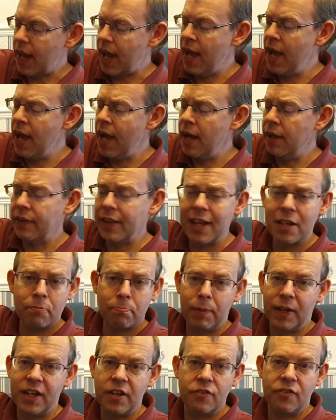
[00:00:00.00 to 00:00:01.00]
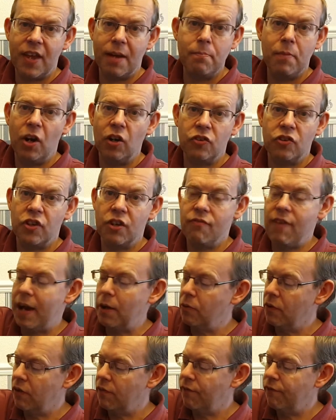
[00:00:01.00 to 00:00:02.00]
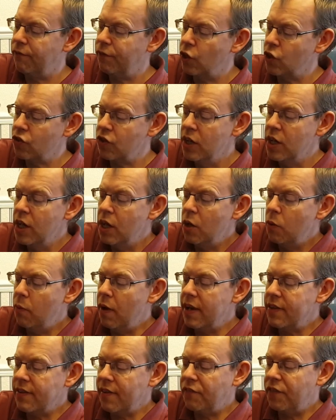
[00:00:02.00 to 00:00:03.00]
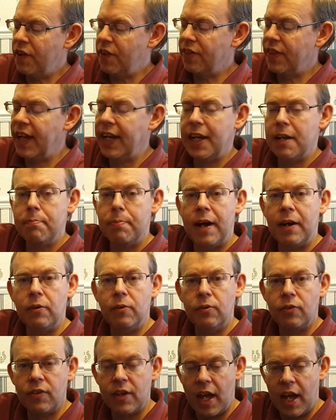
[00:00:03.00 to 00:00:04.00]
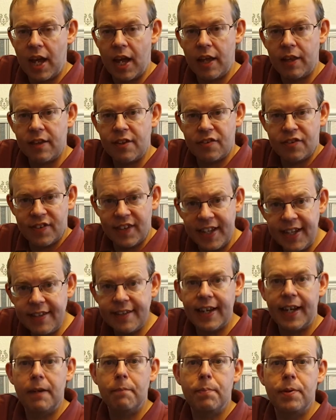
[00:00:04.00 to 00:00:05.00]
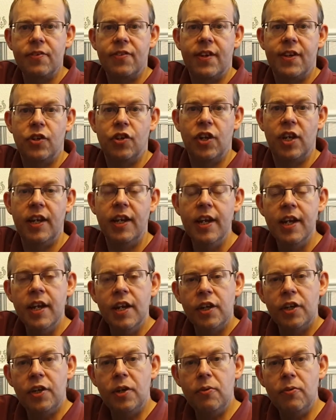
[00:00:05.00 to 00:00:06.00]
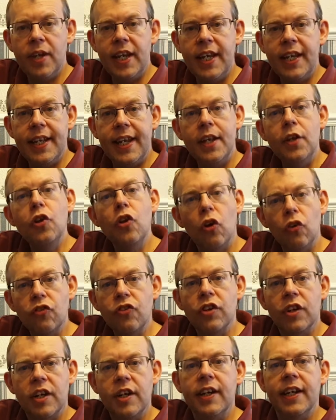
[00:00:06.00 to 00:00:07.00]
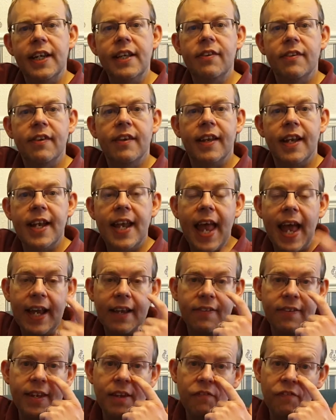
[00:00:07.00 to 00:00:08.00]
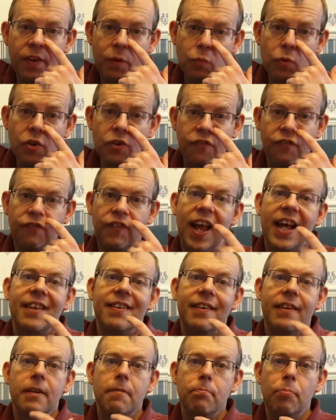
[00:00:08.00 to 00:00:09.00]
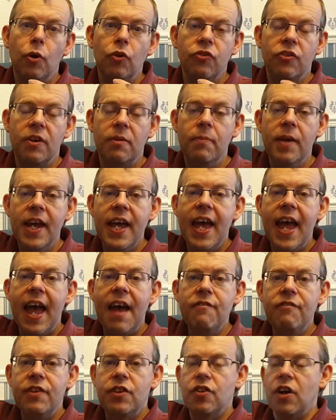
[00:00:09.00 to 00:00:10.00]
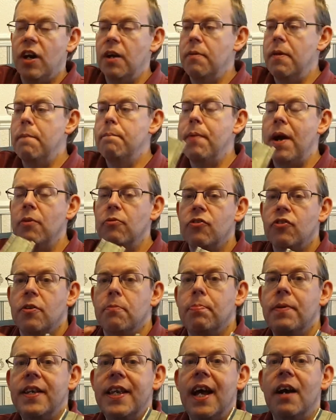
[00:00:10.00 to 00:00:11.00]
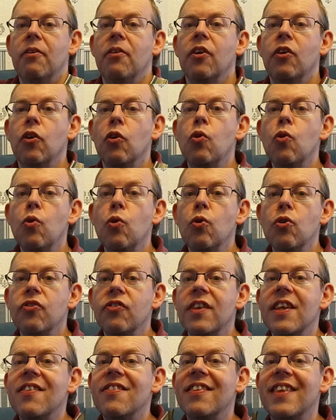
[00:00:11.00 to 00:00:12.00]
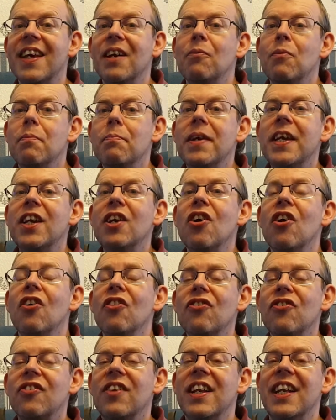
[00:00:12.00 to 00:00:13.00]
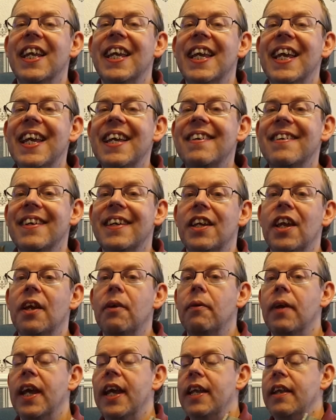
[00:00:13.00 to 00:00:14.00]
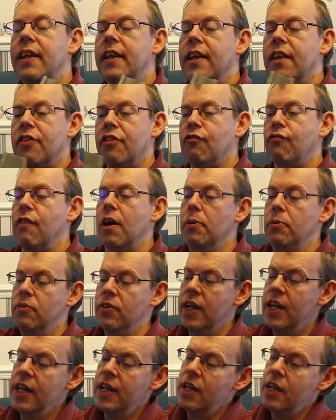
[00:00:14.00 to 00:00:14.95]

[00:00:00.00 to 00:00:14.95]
That's because they're marching around on foot, whereas if you think about the seating position, you need it not to cut into the legs. And if it was flat at the bottom, every time you bounced up and down on a horse, this thing would be constantly hitting you in the throat.